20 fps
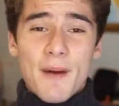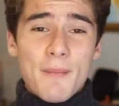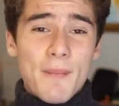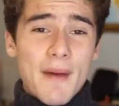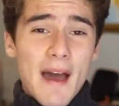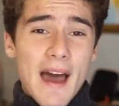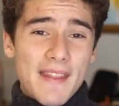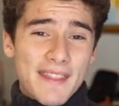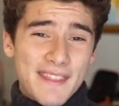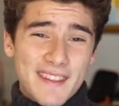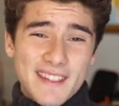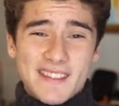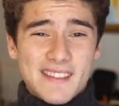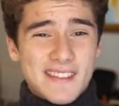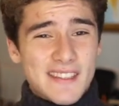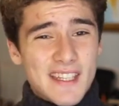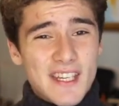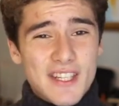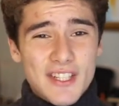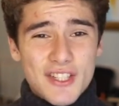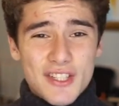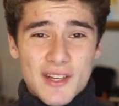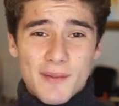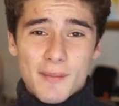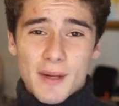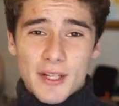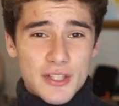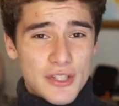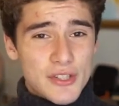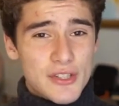I'm at this stage in
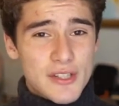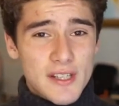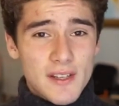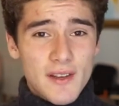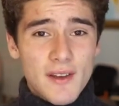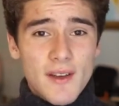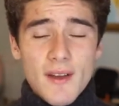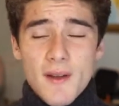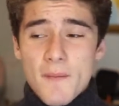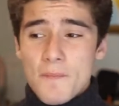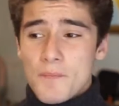my journey.